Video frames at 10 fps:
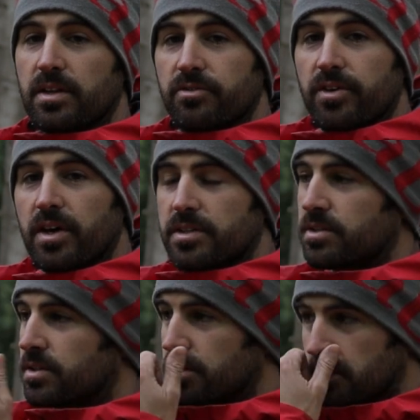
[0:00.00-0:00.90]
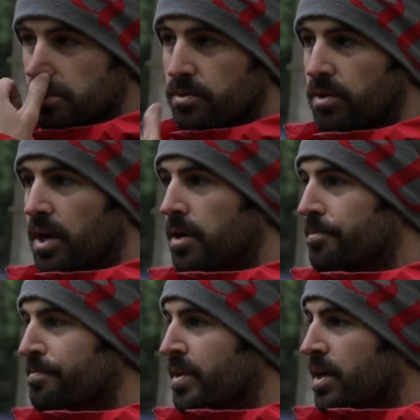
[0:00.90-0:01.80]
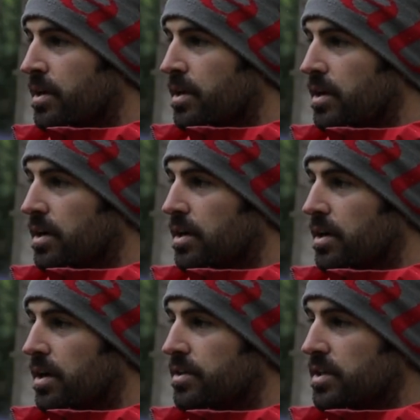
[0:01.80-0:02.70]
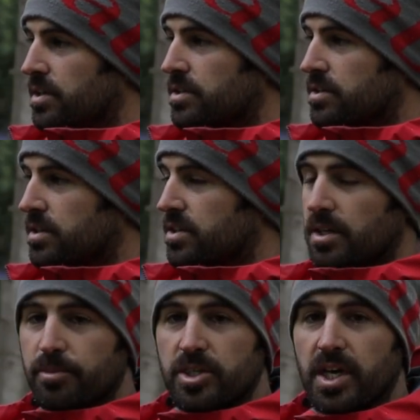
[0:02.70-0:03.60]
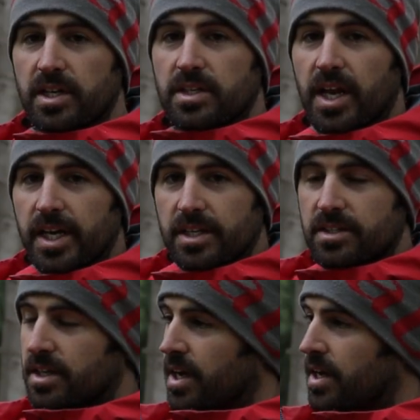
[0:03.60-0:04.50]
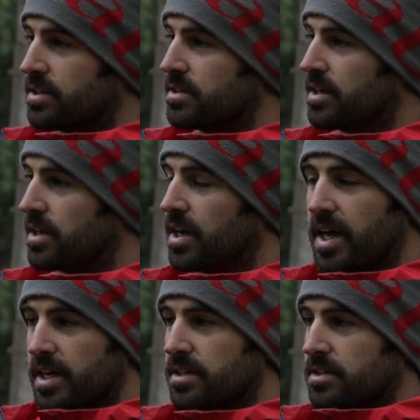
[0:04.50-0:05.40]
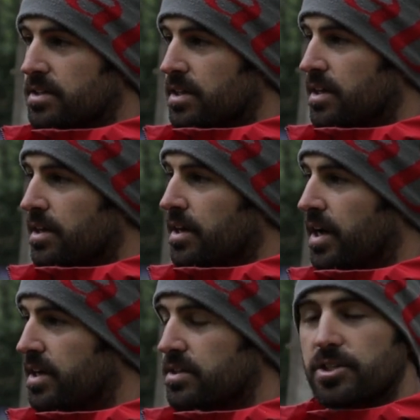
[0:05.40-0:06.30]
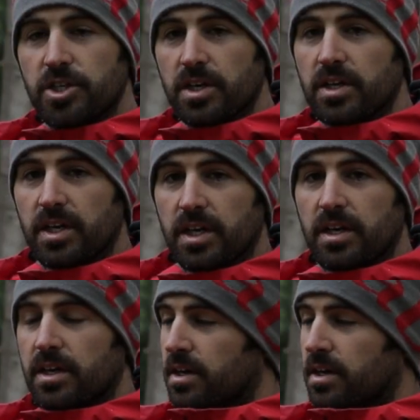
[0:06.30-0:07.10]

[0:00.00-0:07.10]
in the far distance. So I think this image has legs, it has layers, it has a journey,